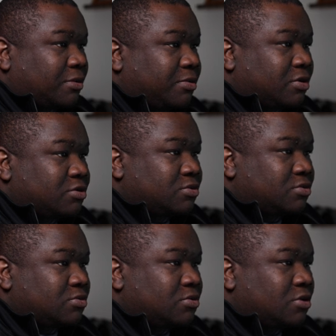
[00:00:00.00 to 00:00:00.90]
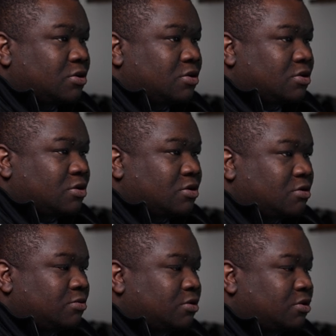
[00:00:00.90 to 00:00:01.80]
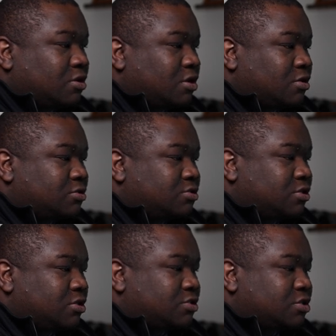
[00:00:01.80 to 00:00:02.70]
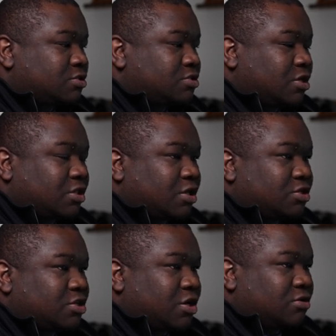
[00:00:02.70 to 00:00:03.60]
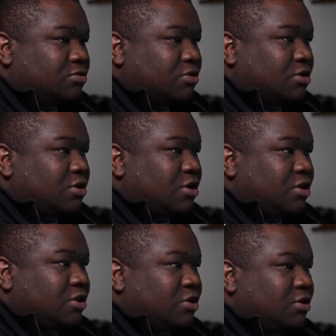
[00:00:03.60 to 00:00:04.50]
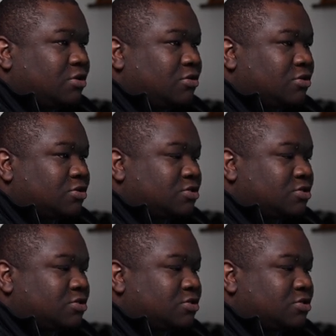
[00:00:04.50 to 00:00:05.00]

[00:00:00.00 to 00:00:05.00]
eye picker tool click on one of the colors, it's going to select that channel. And then you can